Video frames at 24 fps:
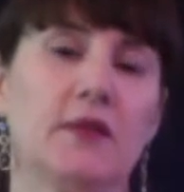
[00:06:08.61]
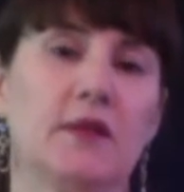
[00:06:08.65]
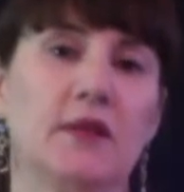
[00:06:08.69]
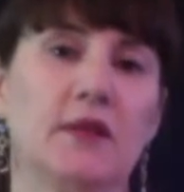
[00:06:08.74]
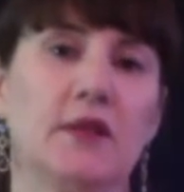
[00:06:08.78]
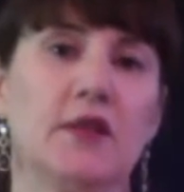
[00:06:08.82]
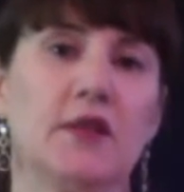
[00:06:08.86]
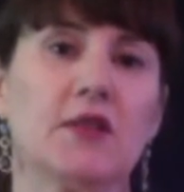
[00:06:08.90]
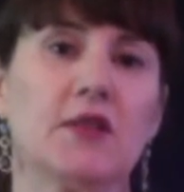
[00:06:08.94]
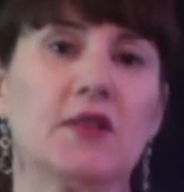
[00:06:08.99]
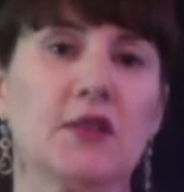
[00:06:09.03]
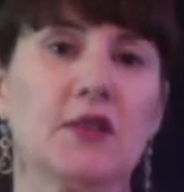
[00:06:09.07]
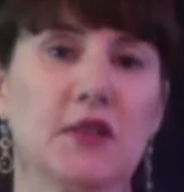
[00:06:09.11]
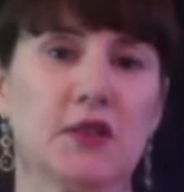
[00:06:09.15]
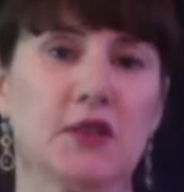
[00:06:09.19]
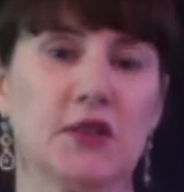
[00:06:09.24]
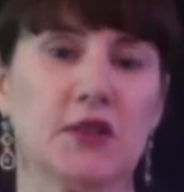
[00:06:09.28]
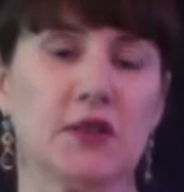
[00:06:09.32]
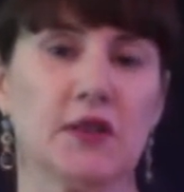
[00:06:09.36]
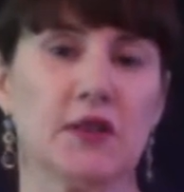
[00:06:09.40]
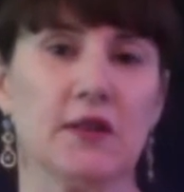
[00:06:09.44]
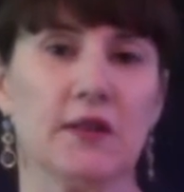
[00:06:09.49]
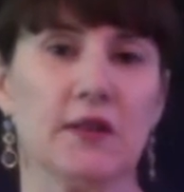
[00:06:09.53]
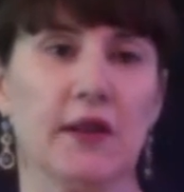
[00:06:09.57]

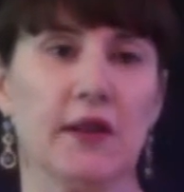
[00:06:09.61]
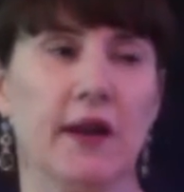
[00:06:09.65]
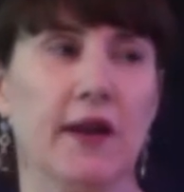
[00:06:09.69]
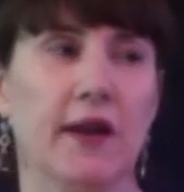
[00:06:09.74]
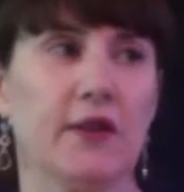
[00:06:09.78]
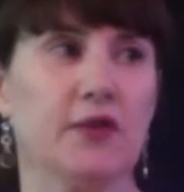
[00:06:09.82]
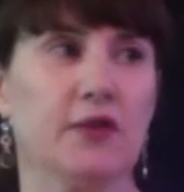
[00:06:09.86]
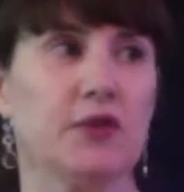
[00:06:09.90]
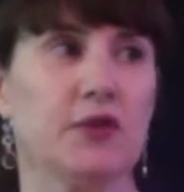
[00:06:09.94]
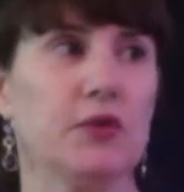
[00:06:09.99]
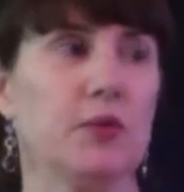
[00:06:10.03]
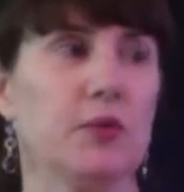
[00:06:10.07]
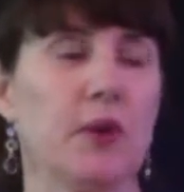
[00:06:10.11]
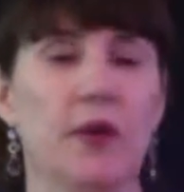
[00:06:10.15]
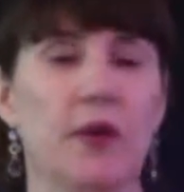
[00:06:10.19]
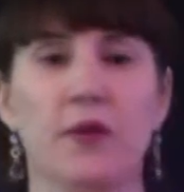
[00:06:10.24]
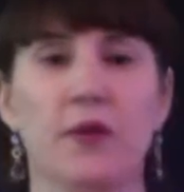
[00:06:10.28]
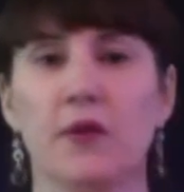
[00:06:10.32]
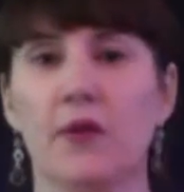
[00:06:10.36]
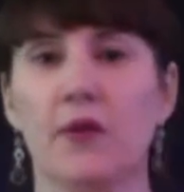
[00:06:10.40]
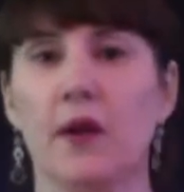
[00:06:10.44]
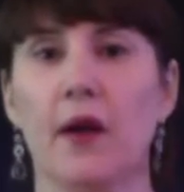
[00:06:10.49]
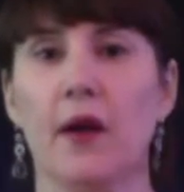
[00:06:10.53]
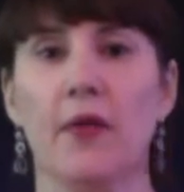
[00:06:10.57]
decision as to
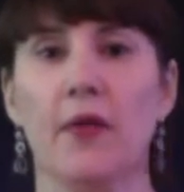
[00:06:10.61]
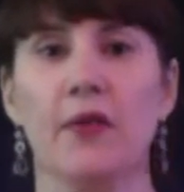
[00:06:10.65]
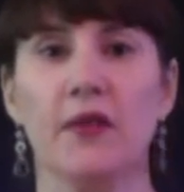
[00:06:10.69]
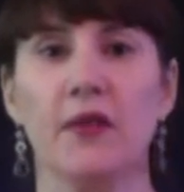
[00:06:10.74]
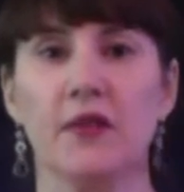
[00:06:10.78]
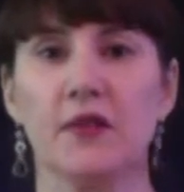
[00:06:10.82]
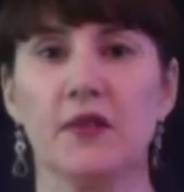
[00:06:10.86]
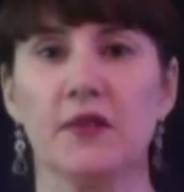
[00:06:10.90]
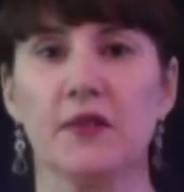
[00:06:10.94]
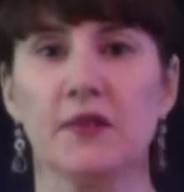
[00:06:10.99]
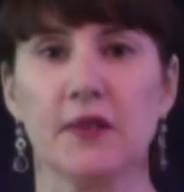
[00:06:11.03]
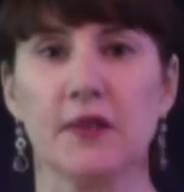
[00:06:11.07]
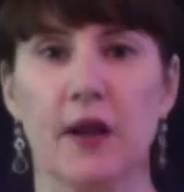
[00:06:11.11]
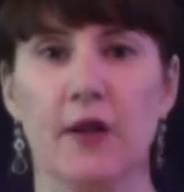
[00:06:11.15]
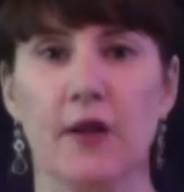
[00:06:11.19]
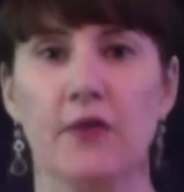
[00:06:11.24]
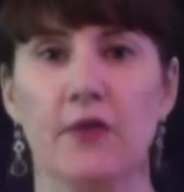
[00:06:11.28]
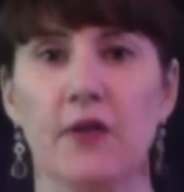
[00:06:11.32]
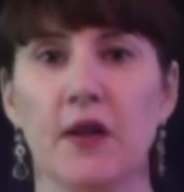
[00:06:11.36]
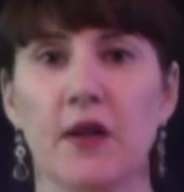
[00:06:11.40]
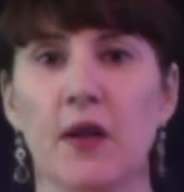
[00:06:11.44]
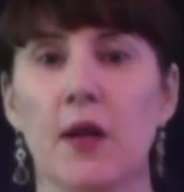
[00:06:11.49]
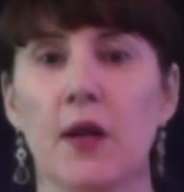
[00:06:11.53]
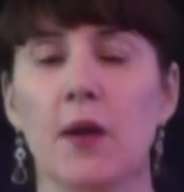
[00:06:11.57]
whether or not this
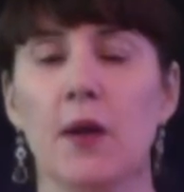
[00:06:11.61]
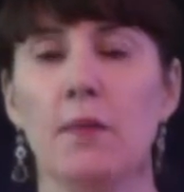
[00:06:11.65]
stuff